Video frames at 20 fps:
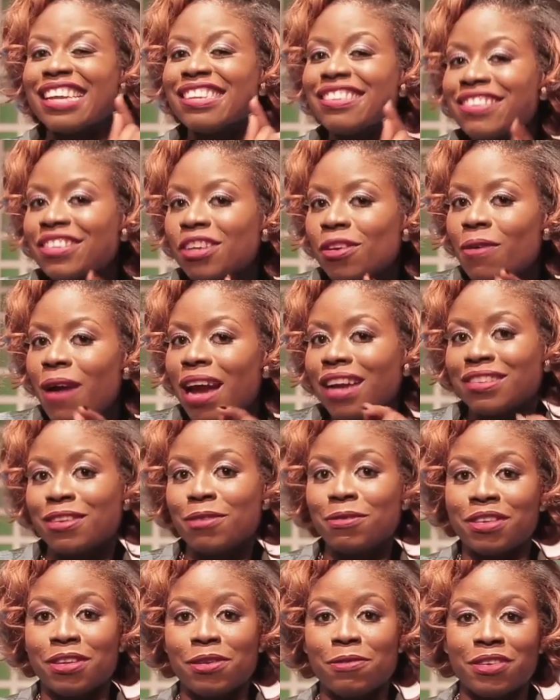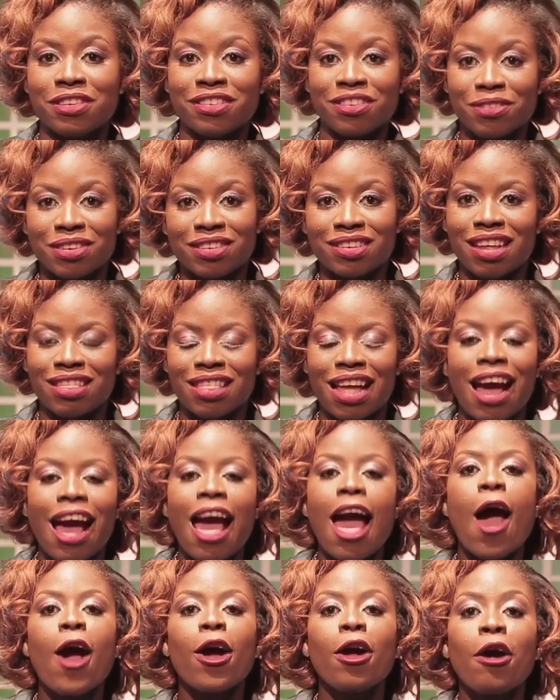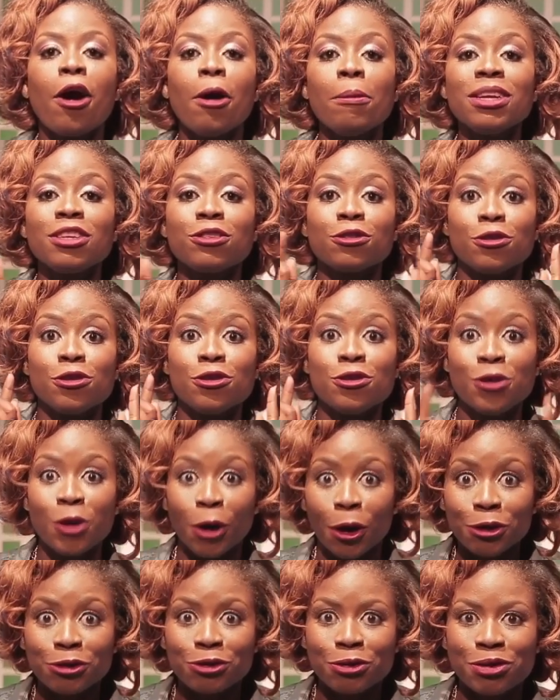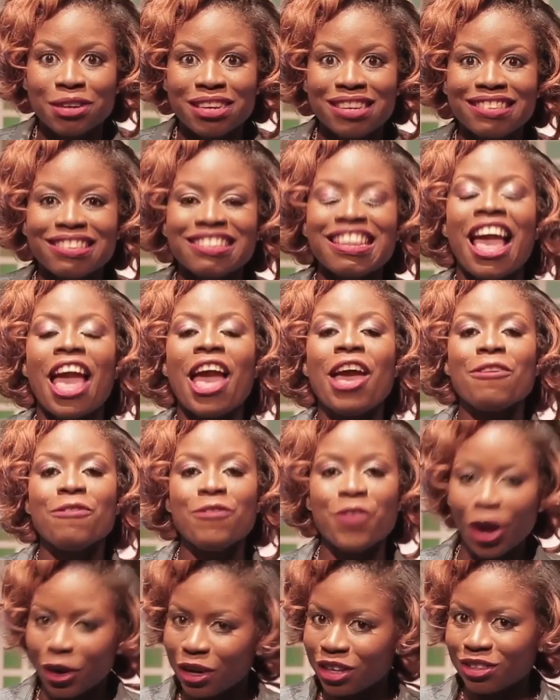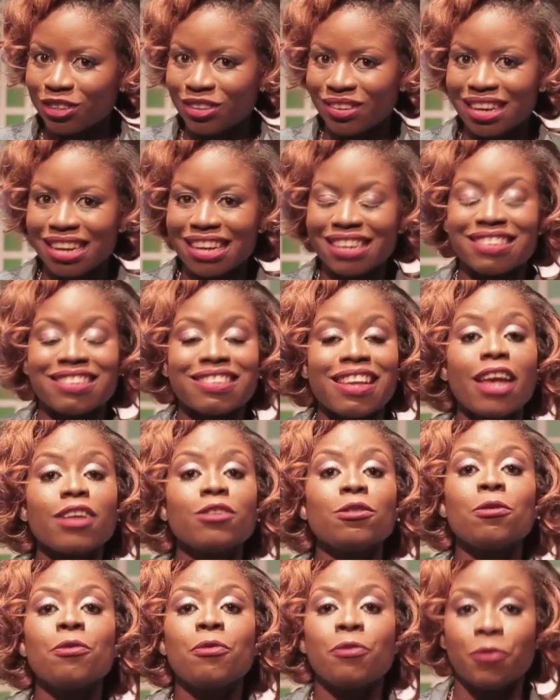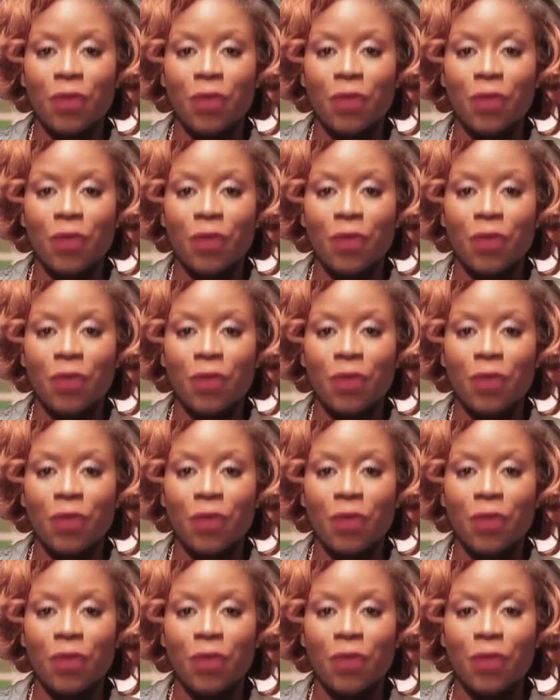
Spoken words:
interactive TV series at that, coming to your screens very soon. It's titled